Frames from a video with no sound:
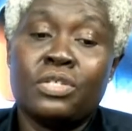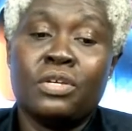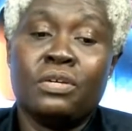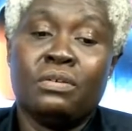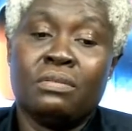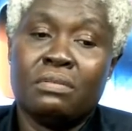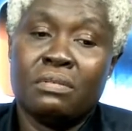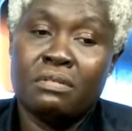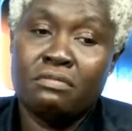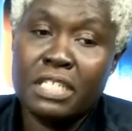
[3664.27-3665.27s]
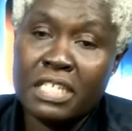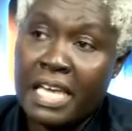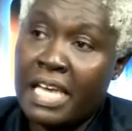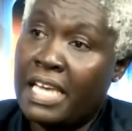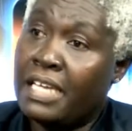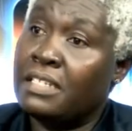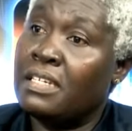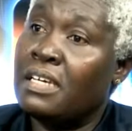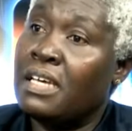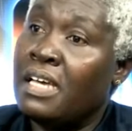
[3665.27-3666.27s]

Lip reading: to return